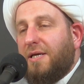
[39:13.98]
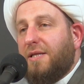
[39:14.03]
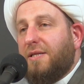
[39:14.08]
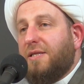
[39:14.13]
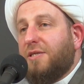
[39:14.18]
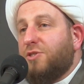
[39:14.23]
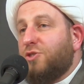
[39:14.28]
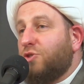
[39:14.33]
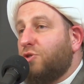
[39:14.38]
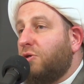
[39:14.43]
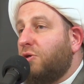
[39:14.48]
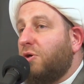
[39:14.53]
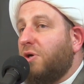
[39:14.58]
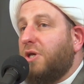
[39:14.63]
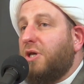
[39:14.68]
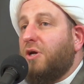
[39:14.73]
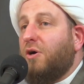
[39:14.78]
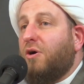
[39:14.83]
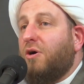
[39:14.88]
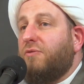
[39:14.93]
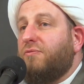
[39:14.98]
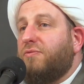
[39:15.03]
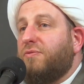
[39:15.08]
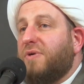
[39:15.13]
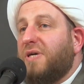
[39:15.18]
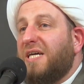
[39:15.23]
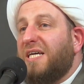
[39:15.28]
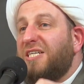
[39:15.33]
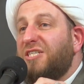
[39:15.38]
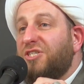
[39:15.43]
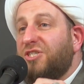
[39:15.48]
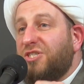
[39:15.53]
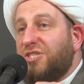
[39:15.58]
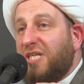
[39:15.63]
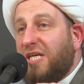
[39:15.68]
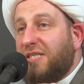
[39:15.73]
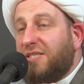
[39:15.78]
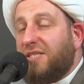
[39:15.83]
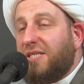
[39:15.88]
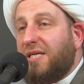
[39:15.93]
The story of
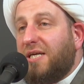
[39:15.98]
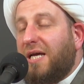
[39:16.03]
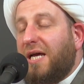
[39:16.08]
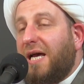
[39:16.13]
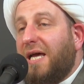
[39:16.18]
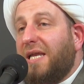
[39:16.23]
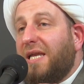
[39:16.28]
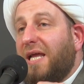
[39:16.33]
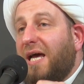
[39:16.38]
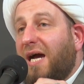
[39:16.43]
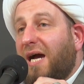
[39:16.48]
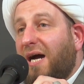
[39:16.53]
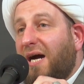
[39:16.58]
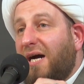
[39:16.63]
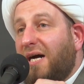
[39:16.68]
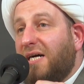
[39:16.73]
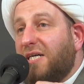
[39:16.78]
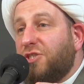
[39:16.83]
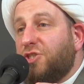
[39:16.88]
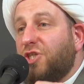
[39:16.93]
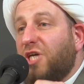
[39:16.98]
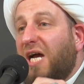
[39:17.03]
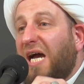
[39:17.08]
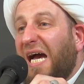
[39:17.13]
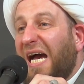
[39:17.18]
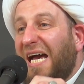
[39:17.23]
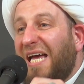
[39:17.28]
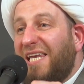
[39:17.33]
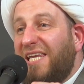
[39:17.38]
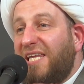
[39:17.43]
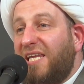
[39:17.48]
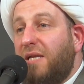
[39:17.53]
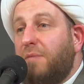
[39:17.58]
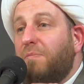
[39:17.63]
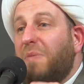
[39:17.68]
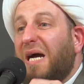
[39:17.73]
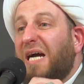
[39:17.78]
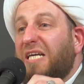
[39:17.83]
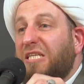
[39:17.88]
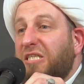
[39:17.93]
Qissat Al-Haj Ali
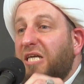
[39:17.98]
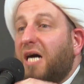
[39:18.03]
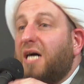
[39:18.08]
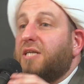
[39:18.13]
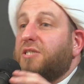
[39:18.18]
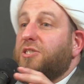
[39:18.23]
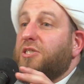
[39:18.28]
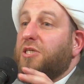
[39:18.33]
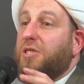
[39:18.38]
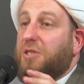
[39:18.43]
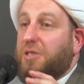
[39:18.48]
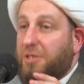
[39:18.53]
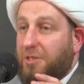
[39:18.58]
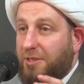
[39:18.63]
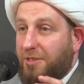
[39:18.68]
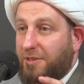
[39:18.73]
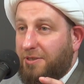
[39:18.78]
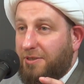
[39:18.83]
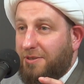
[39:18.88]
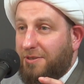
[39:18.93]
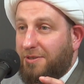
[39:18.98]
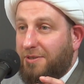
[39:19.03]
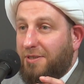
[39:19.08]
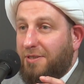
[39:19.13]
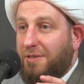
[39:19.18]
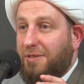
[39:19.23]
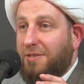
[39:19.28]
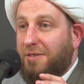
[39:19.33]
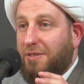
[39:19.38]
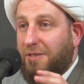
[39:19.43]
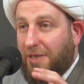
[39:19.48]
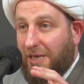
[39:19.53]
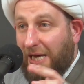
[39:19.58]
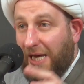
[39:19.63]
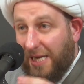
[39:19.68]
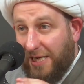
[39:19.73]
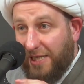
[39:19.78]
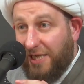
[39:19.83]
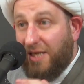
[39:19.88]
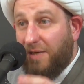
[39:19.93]
Al-Baghdadi.
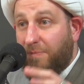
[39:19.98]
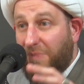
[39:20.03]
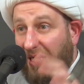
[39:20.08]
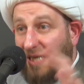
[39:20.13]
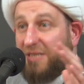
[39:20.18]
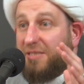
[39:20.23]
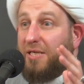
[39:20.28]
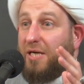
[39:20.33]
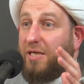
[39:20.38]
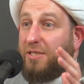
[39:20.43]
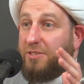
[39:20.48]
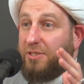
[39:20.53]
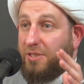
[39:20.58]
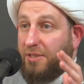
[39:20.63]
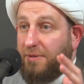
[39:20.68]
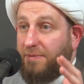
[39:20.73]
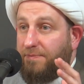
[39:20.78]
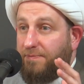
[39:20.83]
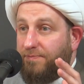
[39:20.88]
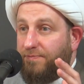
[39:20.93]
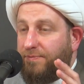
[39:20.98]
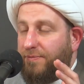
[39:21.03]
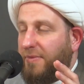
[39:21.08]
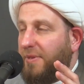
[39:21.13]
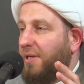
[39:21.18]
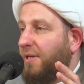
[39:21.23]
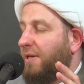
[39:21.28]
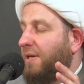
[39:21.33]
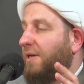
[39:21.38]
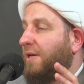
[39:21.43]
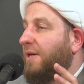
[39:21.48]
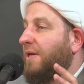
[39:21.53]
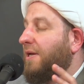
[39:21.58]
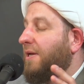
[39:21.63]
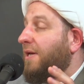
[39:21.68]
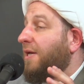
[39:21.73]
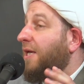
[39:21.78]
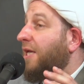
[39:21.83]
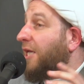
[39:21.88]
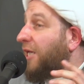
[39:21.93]
Ali Al-Baghdadi.
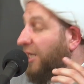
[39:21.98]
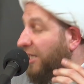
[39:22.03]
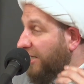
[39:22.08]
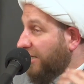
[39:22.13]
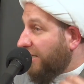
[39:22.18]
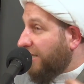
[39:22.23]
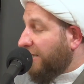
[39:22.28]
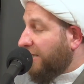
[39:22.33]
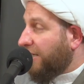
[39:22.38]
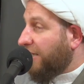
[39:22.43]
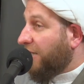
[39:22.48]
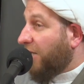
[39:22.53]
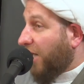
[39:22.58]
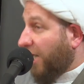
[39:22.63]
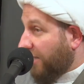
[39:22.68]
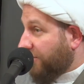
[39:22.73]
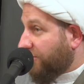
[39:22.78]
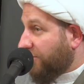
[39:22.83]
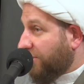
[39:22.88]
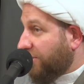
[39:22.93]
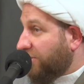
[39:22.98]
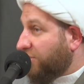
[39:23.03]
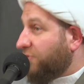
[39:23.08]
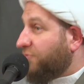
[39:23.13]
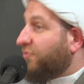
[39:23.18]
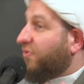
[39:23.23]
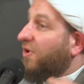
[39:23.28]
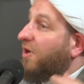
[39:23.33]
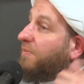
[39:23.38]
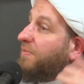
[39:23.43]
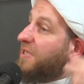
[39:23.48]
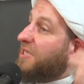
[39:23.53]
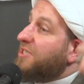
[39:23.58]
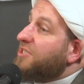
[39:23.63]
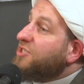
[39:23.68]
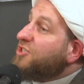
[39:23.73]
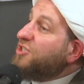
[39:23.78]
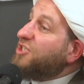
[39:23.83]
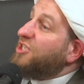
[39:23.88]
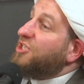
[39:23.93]
He got it from
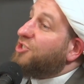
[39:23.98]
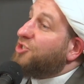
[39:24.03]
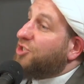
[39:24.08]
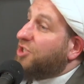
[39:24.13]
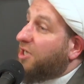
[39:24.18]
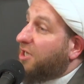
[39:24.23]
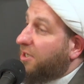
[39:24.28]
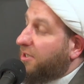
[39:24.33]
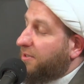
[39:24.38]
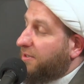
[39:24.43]
his teacher.